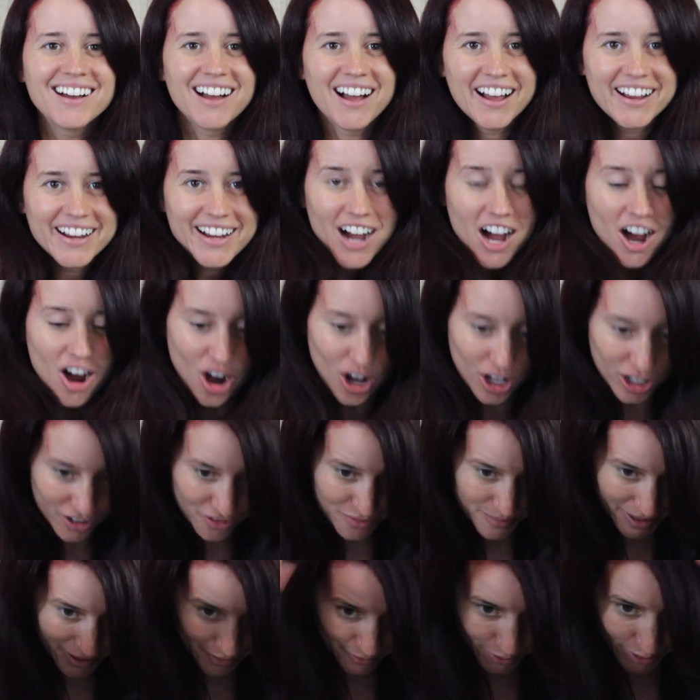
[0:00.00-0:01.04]
I got all
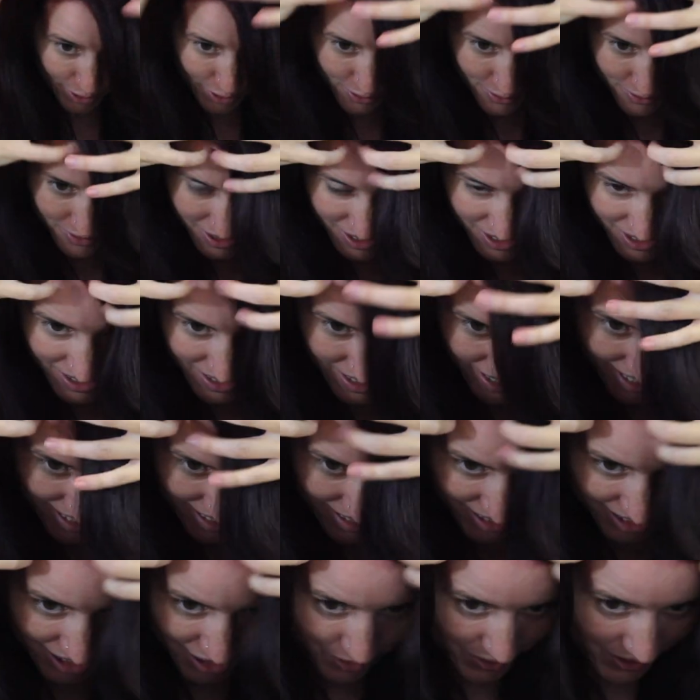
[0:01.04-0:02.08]
of my roots,
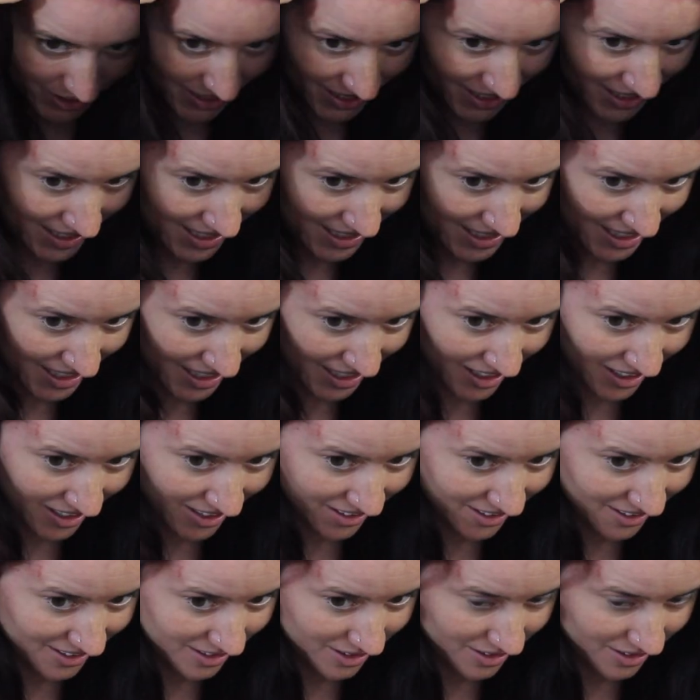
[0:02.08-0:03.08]
as you can see.